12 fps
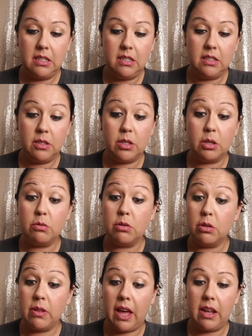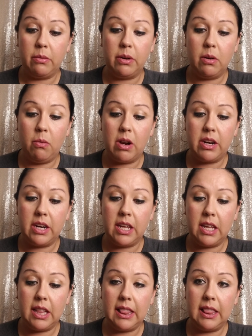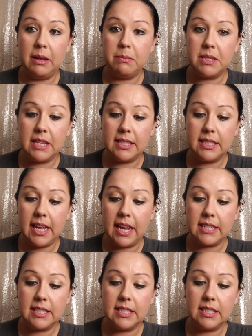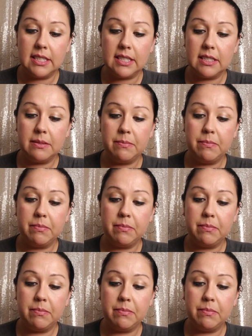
So don't do that. We don't want any LIPSENSE accidents.